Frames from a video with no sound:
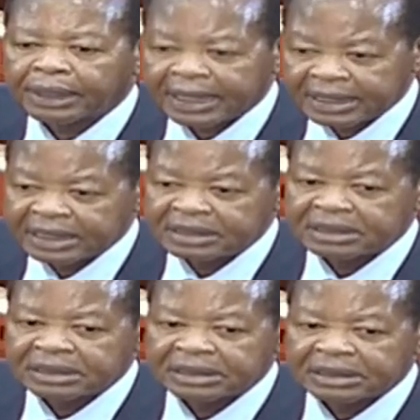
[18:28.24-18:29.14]

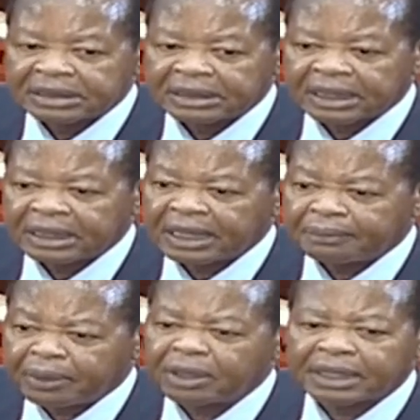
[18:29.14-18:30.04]
Kenyans and
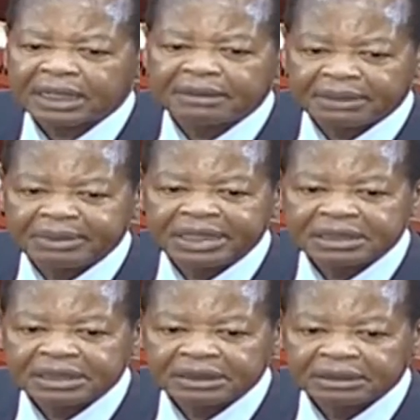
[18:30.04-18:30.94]
upon the government.